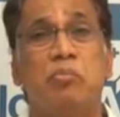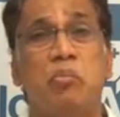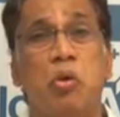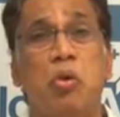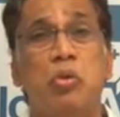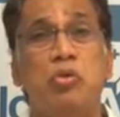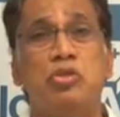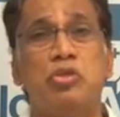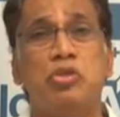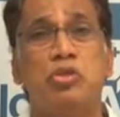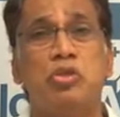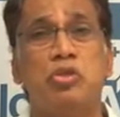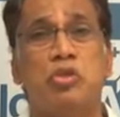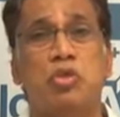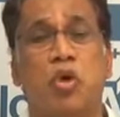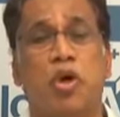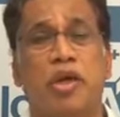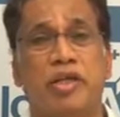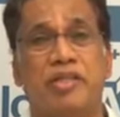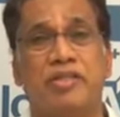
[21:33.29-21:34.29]
bones,
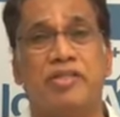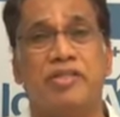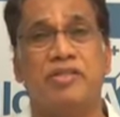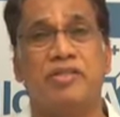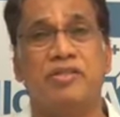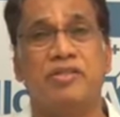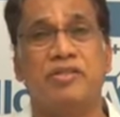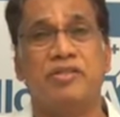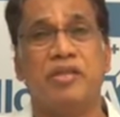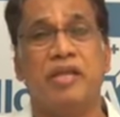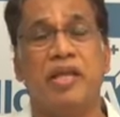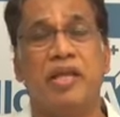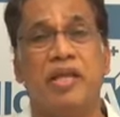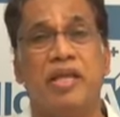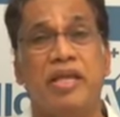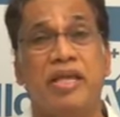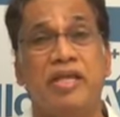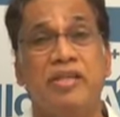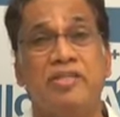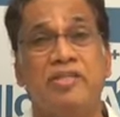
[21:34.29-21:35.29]
joints
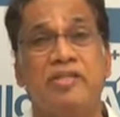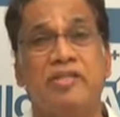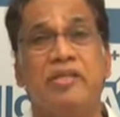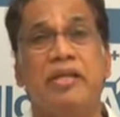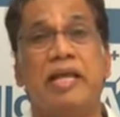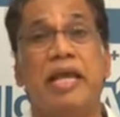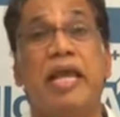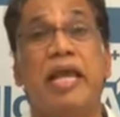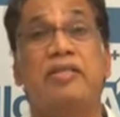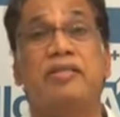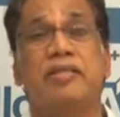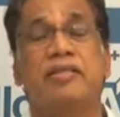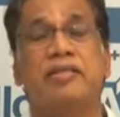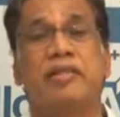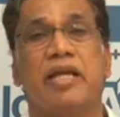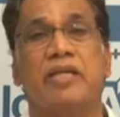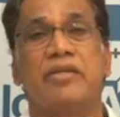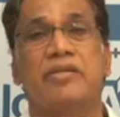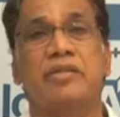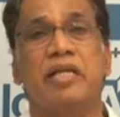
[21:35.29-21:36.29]
is
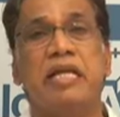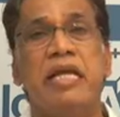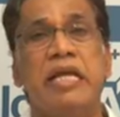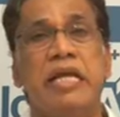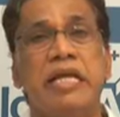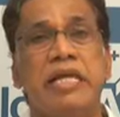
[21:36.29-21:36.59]
exercise.